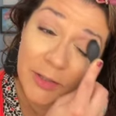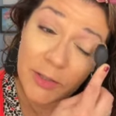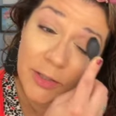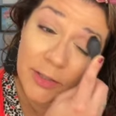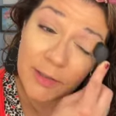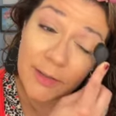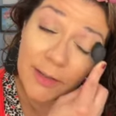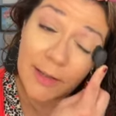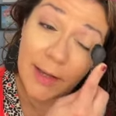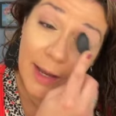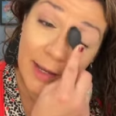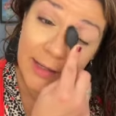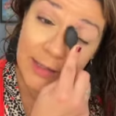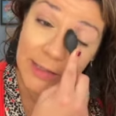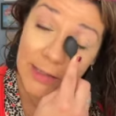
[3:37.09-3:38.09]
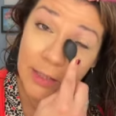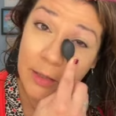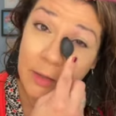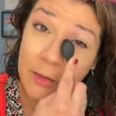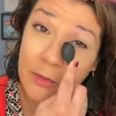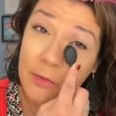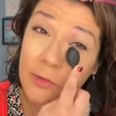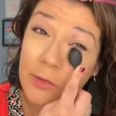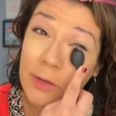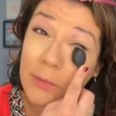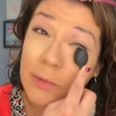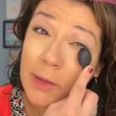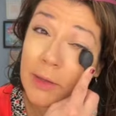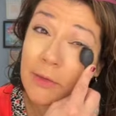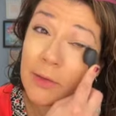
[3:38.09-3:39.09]
She's just a nice,
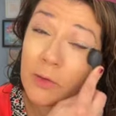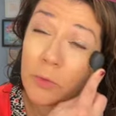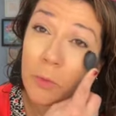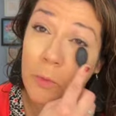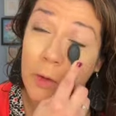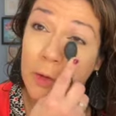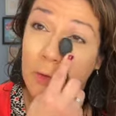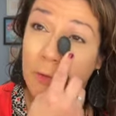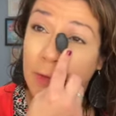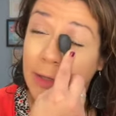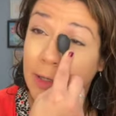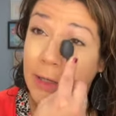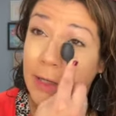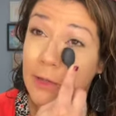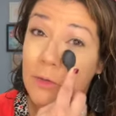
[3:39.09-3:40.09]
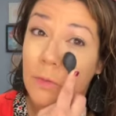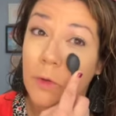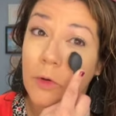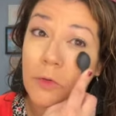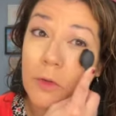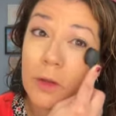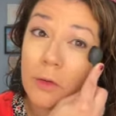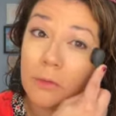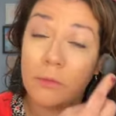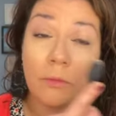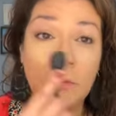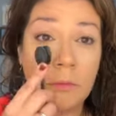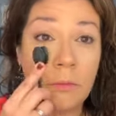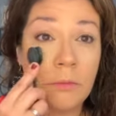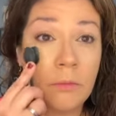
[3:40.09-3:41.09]
like such a wonderfully nice person.
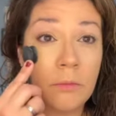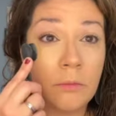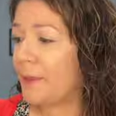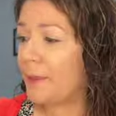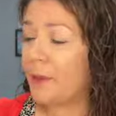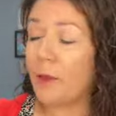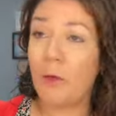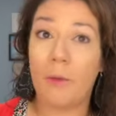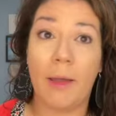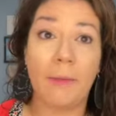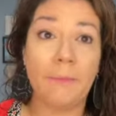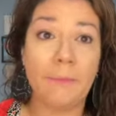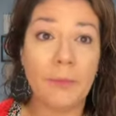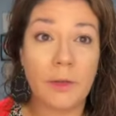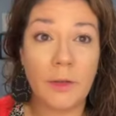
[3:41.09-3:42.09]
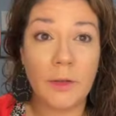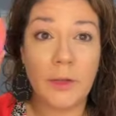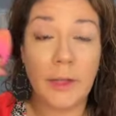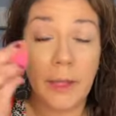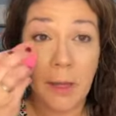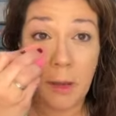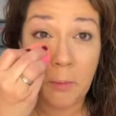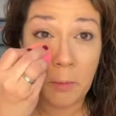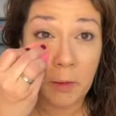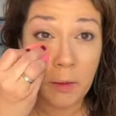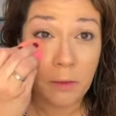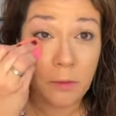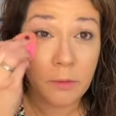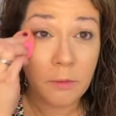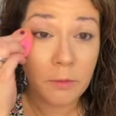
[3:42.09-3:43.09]
Okay, it's a little late. I'm
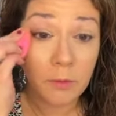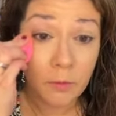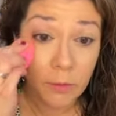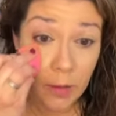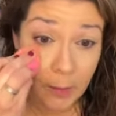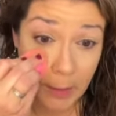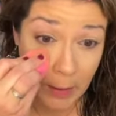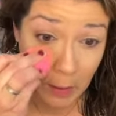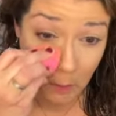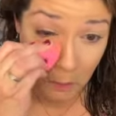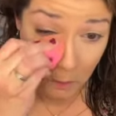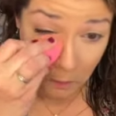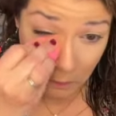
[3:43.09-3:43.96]
gonna just dab it out.